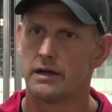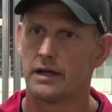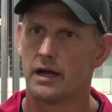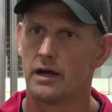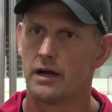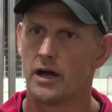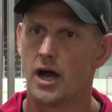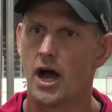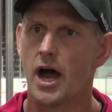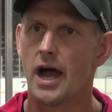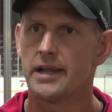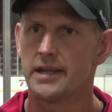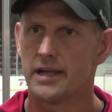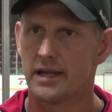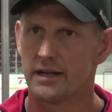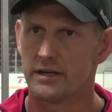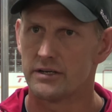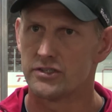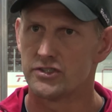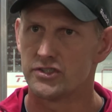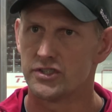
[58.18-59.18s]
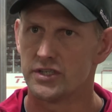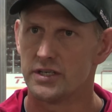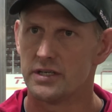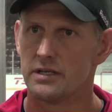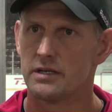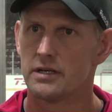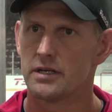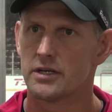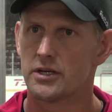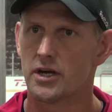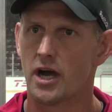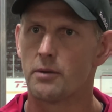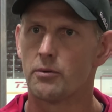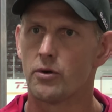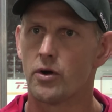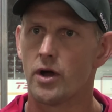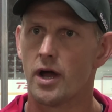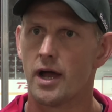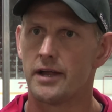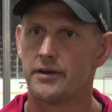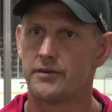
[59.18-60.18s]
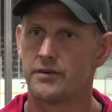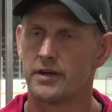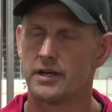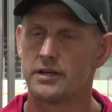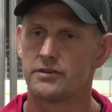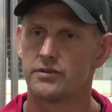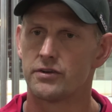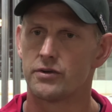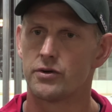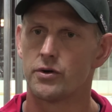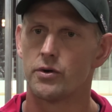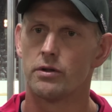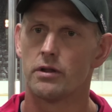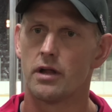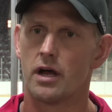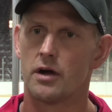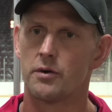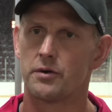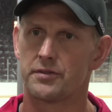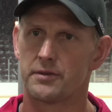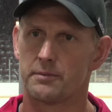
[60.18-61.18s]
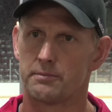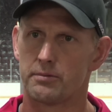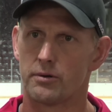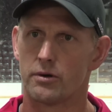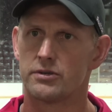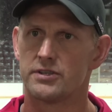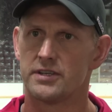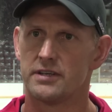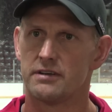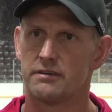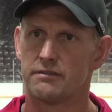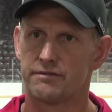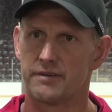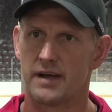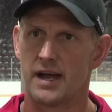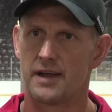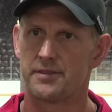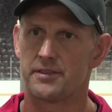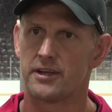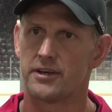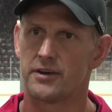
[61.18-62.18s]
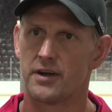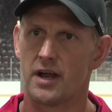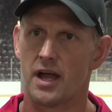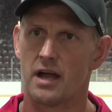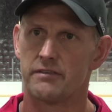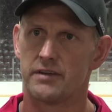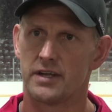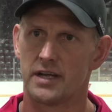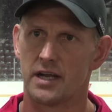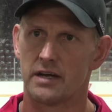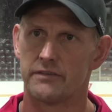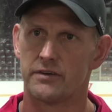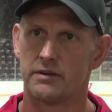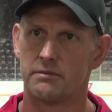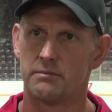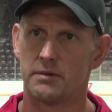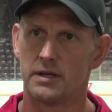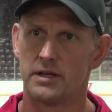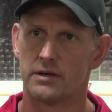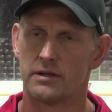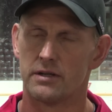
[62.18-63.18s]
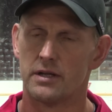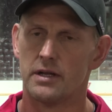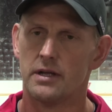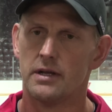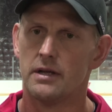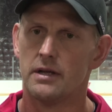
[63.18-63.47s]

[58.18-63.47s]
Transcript: uh, high energy carbohydrate to go along with the protein and fat that you're having every meal.